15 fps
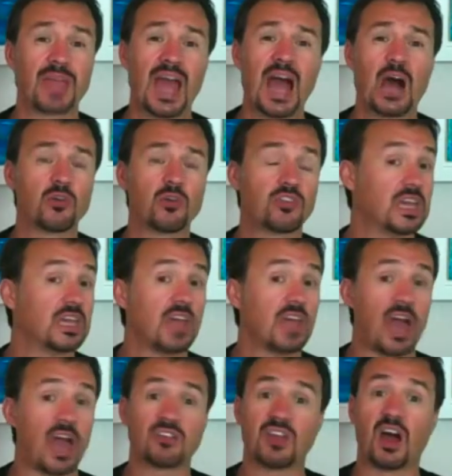cows, it
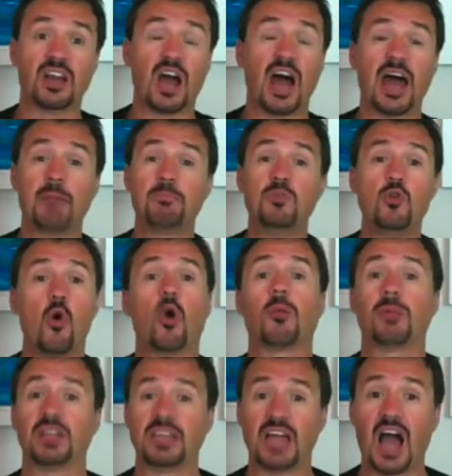has an
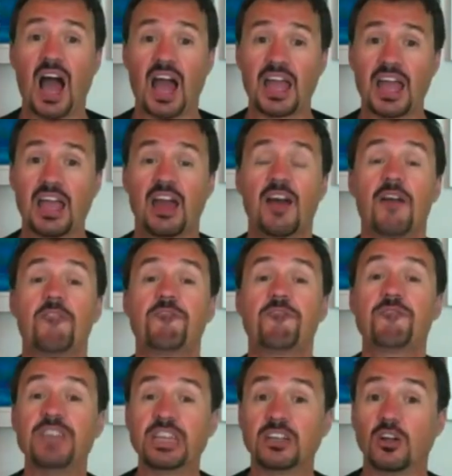abnormally high
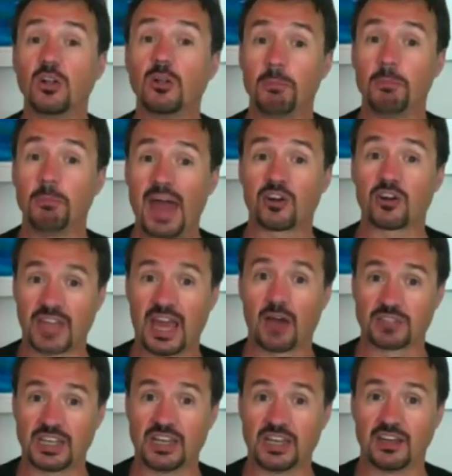fecal matter
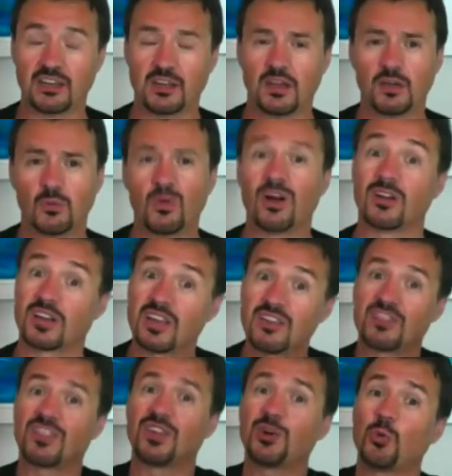count in it, well,
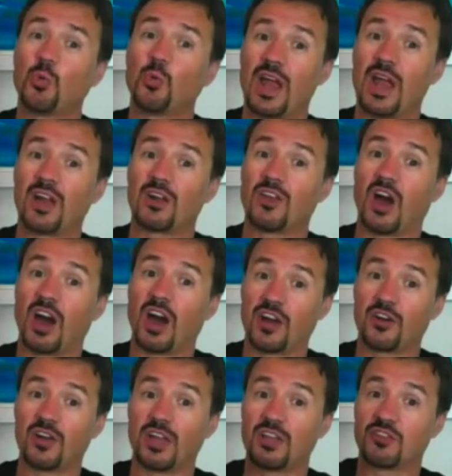consider where the
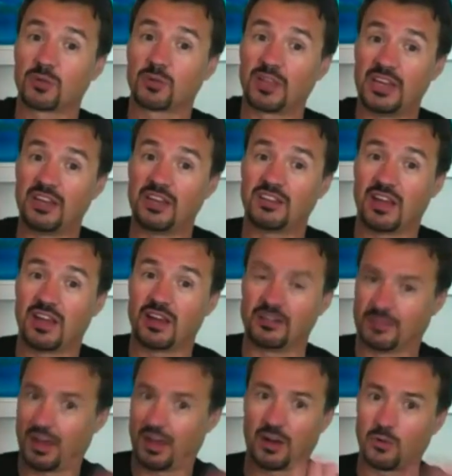udder is related to.
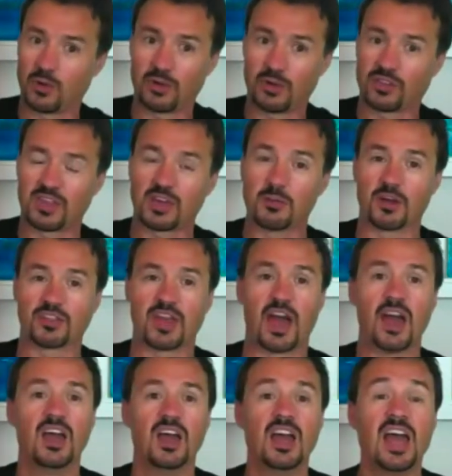I don't even think about
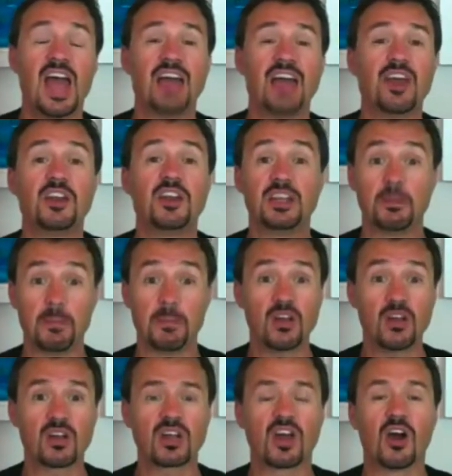that. And that in
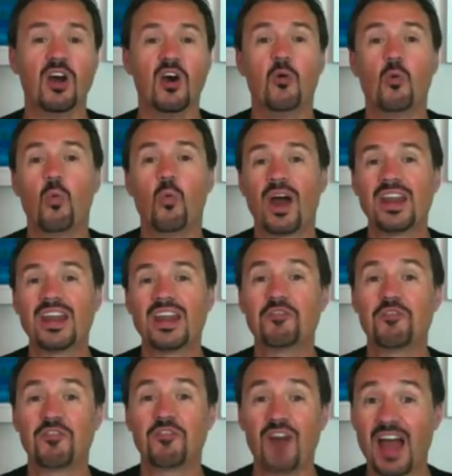America, 1 in
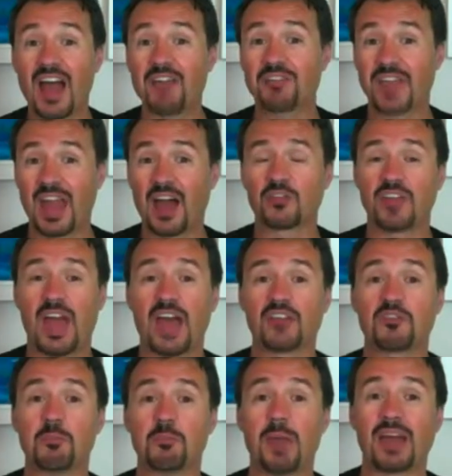5 cows has
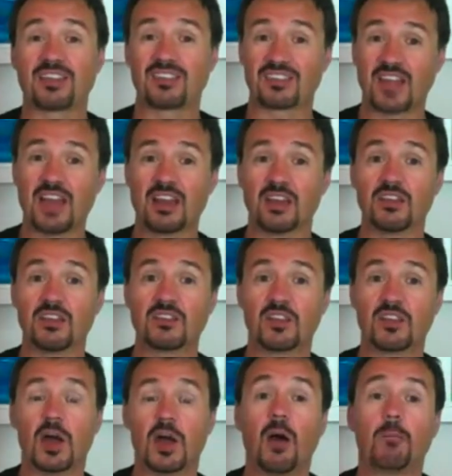mastitis.
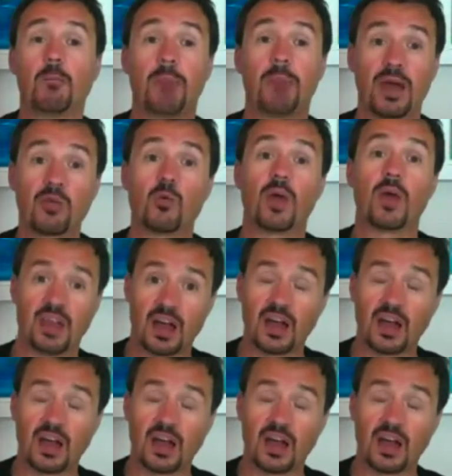By the way,